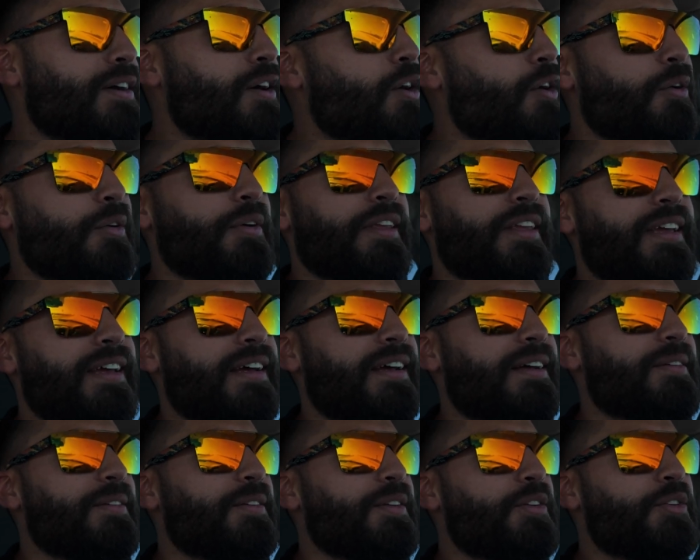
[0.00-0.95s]
Oh
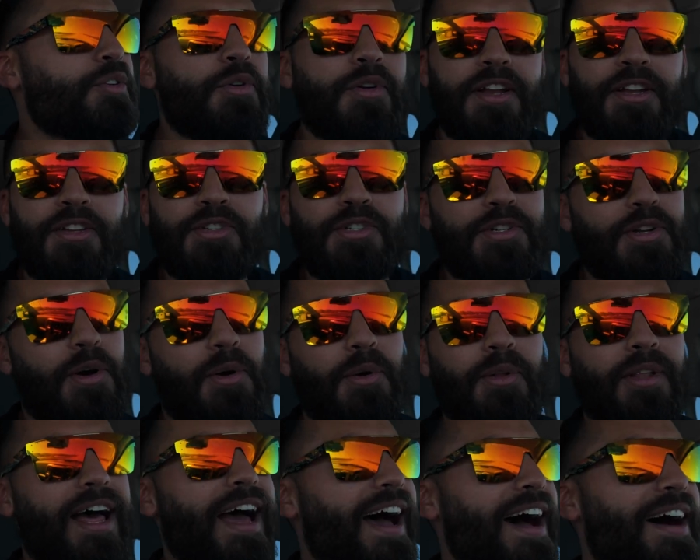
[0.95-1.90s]
yeah. Dude, it's so
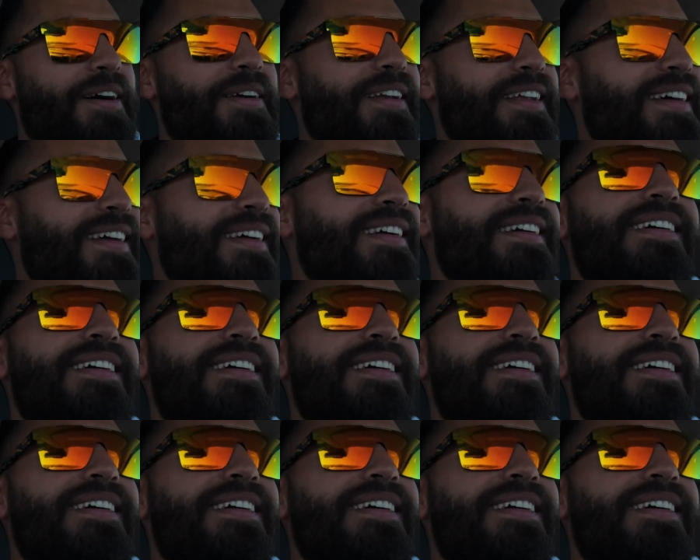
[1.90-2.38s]
loud.